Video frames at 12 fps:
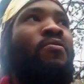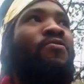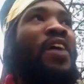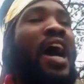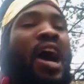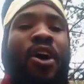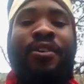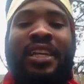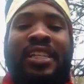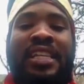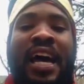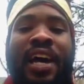found
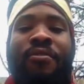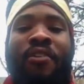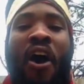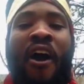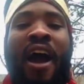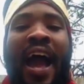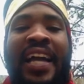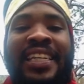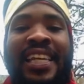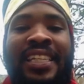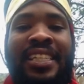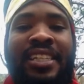inside of our
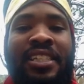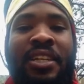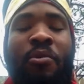identity.